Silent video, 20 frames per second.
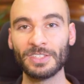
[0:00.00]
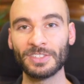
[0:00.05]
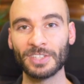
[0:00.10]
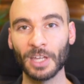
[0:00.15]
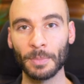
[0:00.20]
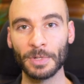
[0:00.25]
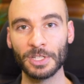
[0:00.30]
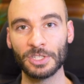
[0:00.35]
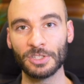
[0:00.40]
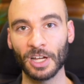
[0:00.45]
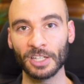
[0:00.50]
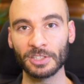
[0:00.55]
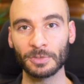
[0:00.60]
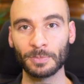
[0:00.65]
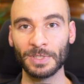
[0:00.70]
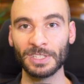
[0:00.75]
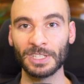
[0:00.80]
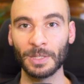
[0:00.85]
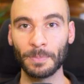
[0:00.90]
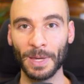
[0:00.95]
to be some
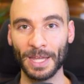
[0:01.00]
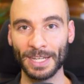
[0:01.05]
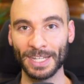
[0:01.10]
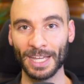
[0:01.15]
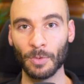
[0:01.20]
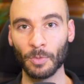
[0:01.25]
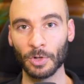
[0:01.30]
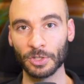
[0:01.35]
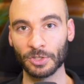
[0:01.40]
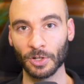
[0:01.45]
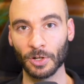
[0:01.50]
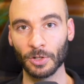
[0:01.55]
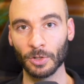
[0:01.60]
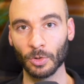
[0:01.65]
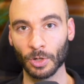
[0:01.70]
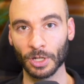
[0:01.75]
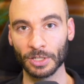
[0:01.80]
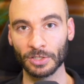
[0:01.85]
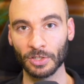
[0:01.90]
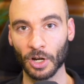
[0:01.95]
adjustment depending on what your
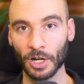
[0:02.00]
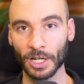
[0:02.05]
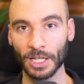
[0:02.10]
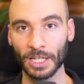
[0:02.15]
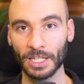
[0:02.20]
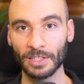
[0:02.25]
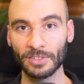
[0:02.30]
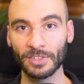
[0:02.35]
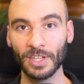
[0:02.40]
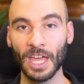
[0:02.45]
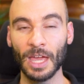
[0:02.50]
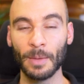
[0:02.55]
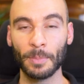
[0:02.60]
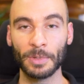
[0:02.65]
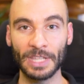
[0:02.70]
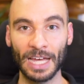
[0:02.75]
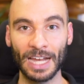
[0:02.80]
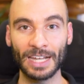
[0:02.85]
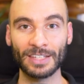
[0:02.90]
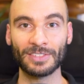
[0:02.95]
caloric target is,
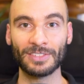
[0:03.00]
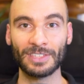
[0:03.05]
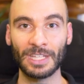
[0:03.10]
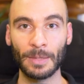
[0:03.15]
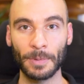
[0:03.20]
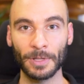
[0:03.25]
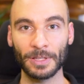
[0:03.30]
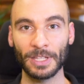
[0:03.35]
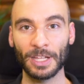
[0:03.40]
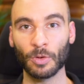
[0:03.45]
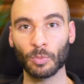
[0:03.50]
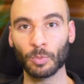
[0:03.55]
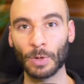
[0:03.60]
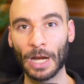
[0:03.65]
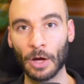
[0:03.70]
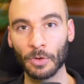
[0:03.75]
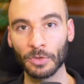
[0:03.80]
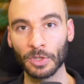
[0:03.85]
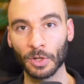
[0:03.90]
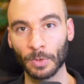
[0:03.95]
but that is typically
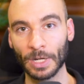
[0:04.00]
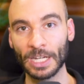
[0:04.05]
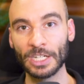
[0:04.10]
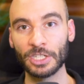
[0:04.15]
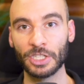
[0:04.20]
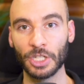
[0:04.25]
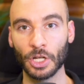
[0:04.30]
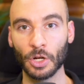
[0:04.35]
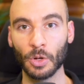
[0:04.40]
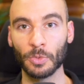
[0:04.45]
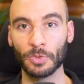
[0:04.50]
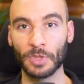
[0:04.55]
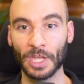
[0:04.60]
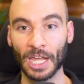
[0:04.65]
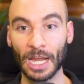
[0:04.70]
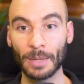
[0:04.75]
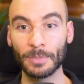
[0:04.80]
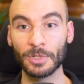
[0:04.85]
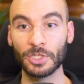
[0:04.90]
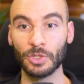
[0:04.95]
around the ratio
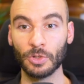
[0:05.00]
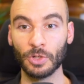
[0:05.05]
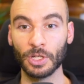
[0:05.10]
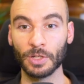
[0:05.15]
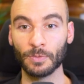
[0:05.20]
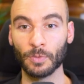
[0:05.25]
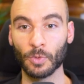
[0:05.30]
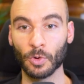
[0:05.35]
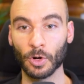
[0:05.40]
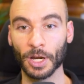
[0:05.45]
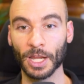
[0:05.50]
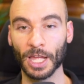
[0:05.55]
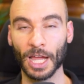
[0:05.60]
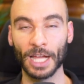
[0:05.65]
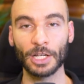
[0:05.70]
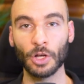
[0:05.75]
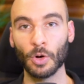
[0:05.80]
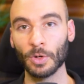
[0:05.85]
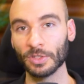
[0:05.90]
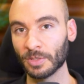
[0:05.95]
that I'm shooting for.
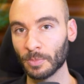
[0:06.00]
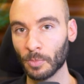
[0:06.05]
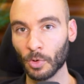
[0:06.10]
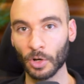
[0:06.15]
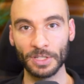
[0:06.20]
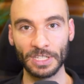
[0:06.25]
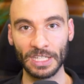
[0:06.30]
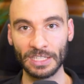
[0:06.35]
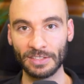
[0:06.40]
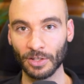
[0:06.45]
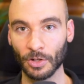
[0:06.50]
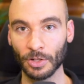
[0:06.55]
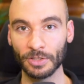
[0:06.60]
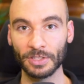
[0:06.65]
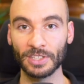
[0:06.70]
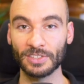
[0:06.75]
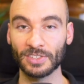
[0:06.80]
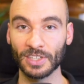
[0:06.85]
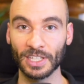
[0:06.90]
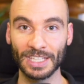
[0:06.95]
I go into more detail on
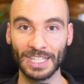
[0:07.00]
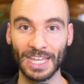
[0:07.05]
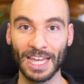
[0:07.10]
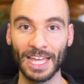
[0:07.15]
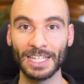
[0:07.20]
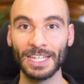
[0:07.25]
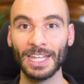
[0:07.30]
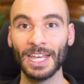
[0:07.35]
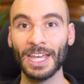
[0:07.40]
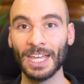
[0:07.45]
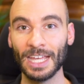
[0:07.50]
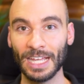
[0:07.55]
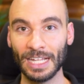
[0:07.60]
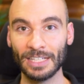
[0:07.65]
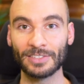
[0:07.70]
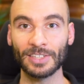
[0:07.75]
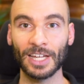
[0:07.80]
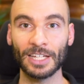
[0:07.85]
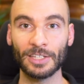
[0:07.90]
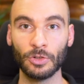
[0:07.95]
this again
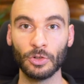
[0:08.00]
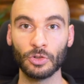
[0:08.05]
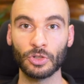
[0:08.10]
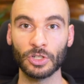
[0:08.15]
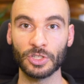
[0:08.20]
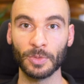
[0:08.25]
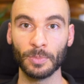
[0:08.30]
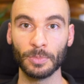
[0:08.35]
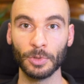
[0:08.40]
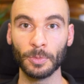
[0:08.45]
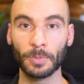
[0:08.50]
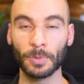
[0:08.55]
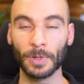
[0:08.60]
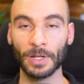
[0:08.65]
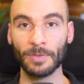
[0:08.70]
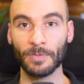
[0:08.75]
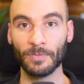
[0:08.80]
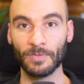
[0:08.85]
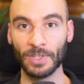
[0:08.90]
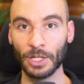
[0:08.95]
inside the Nutrition
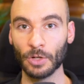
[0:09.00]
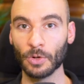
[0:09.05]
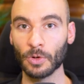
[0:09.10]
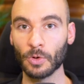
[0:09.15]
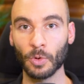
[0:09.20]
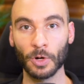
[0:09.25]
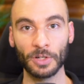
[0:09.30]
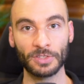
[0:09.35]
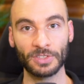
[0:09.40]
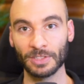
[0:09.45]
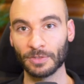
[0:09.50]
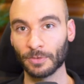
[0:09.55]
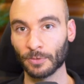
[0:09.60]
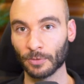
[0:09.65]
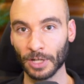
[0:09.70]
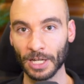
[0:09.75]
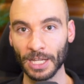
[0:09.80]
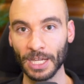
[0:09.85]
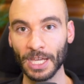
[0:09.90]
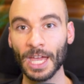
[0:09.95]
Blueprint video course. It's
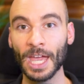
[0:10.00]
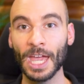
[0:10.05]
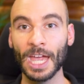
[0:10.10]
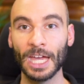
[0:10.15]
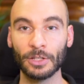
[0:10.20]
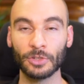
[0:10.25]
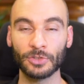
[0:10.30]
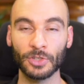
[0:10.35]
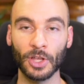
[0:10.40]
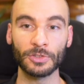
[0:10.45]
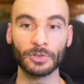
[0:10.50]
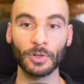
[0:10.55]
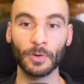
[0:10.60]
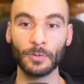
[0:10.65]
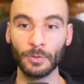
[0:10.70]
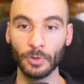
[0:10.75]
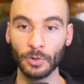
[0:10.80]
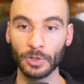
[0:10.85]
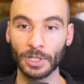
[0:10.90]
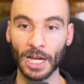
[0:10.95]
free, and there's also a
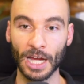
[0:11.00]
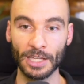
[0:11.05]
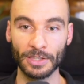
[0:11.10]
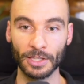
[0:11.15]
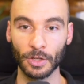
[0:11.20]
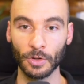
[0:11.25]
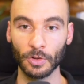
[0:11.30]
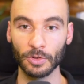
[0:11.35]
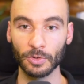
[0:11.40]
food guide that